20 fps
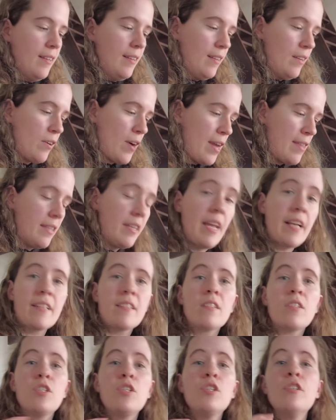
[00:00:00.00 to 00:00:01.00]
Okay, the
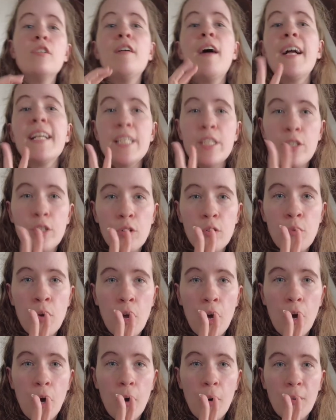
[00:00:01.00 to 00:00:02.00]
next two, I do
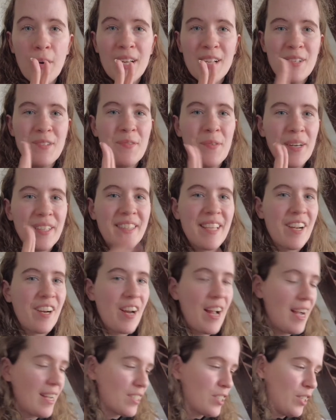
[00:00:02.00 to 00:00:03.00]
know what they're
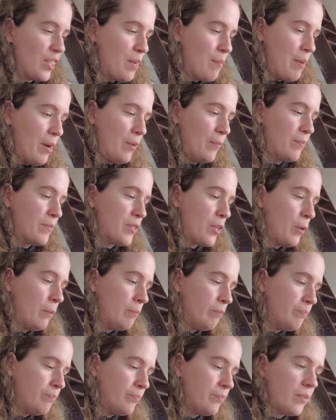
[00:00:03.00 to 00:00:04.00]
actually about. So
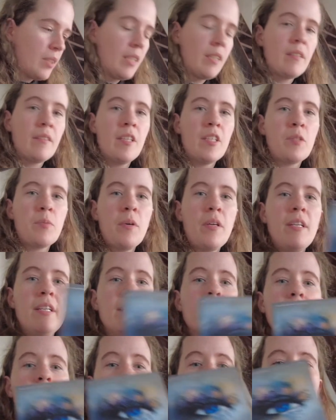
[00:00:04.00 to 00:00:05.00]
this one
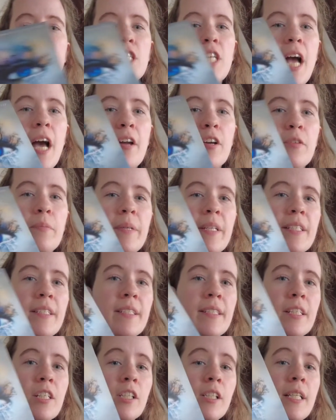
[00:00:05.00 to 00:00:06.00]
is the Shatter Me
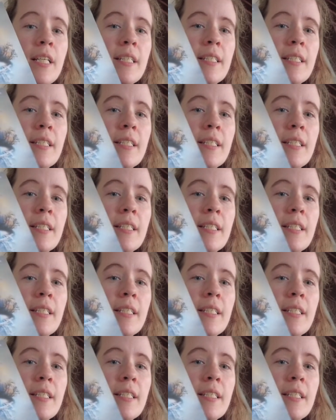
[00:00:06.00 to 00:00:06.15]
series.